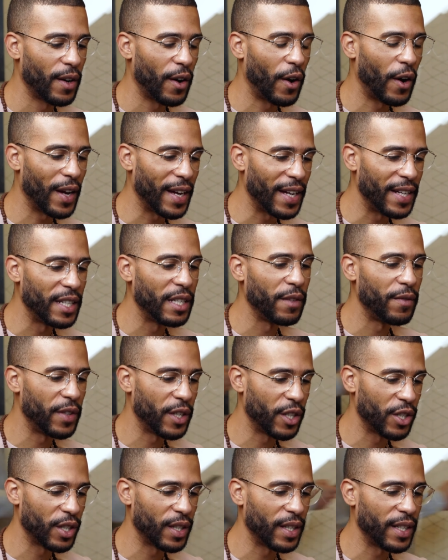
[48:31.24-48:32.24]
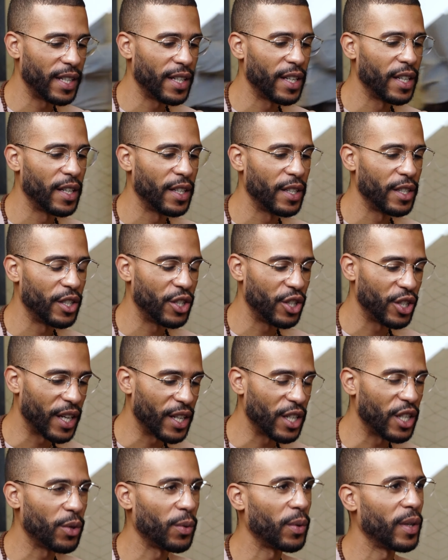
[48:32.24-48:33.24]
are individually,
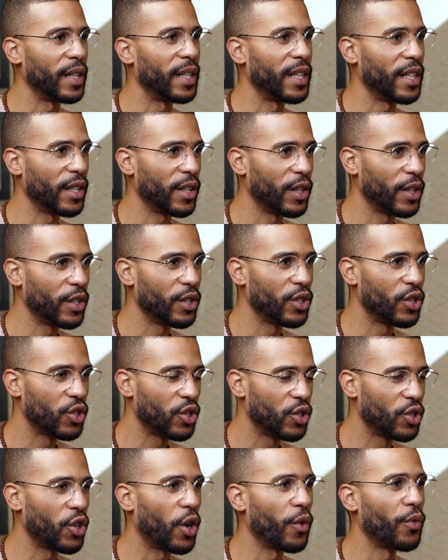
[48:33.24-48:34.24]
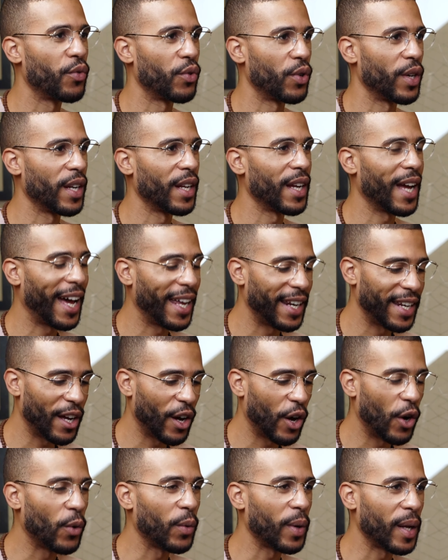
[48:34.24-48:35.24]
genuinely sovereign and their
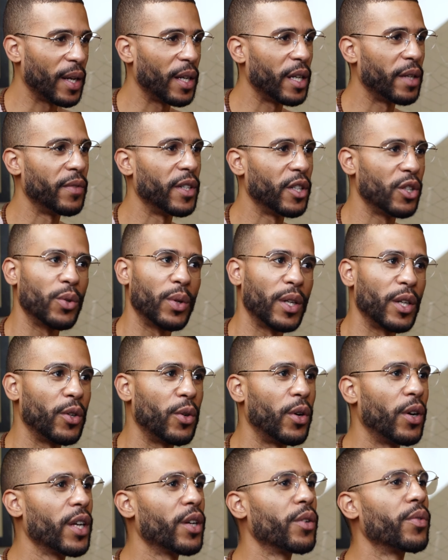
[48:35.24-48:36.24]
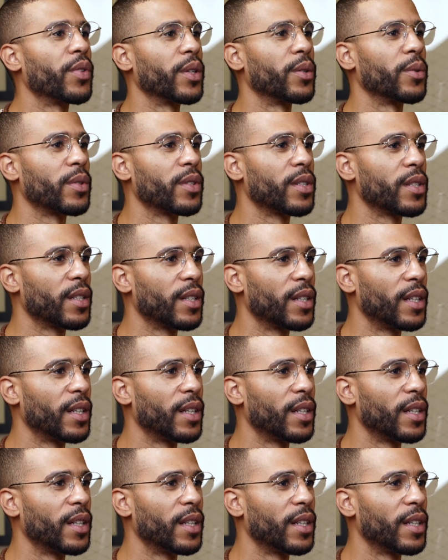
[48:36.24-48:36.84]
own individual little oil fields.